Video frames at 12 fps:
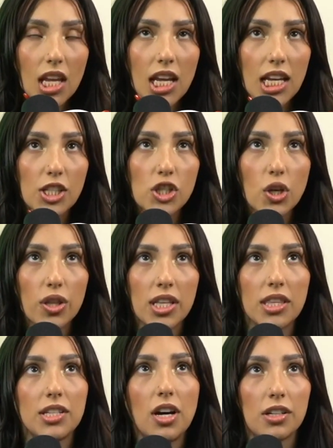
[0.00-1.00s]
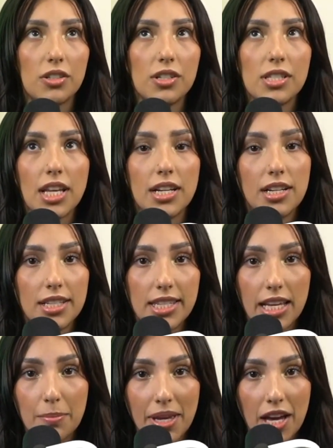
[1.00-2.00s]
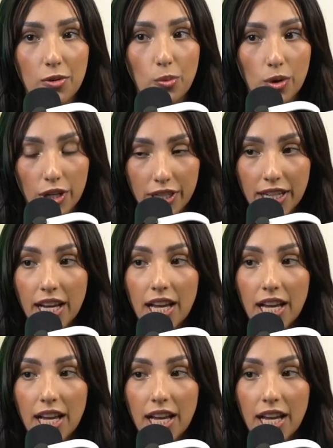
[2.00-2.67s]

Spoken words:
And so then the doctor decided to take me out of work.